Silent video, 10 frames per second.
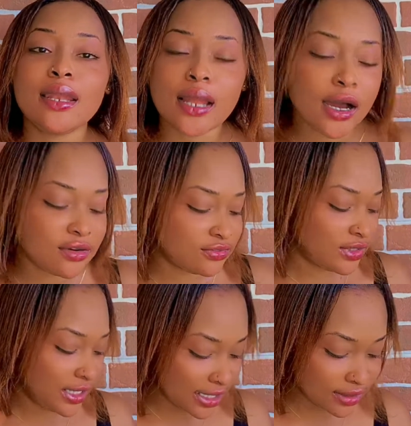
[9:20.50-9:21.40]
Love.
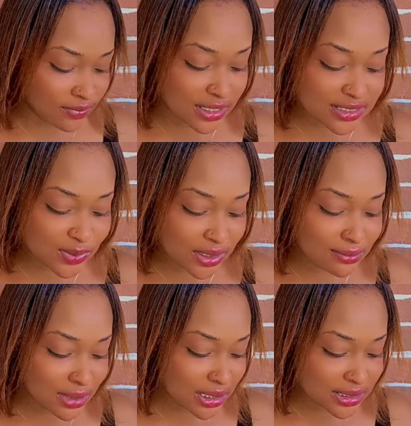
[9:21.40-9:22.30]
Yeah, that's what he
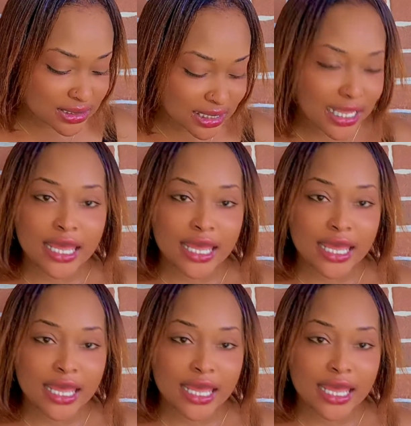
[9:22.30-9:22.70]
means.